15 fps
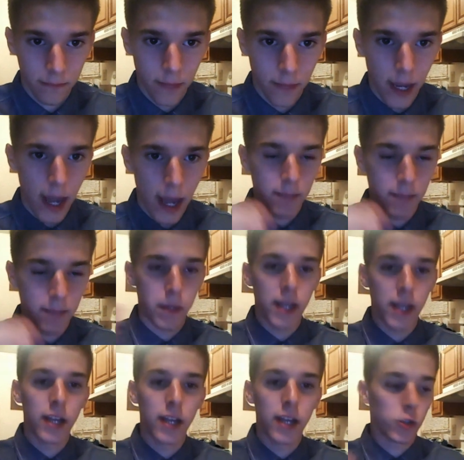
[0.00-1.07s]
as
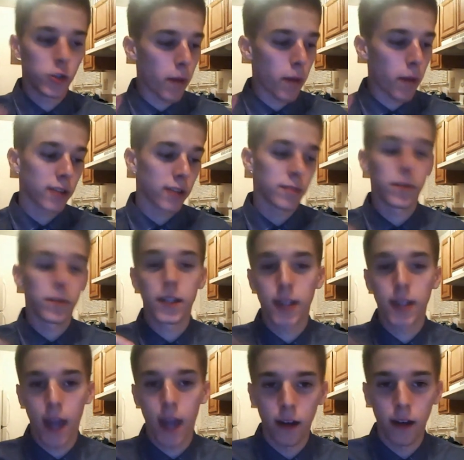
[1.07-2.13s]
big as you possibly
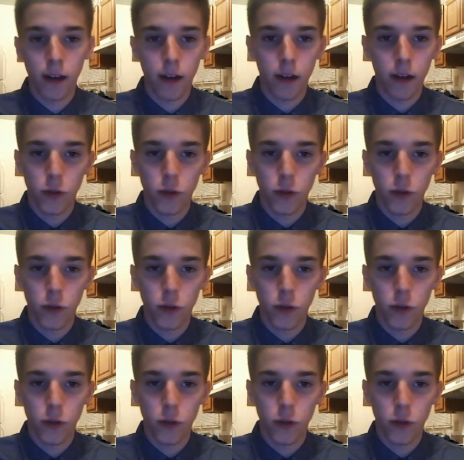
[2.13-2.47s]
can.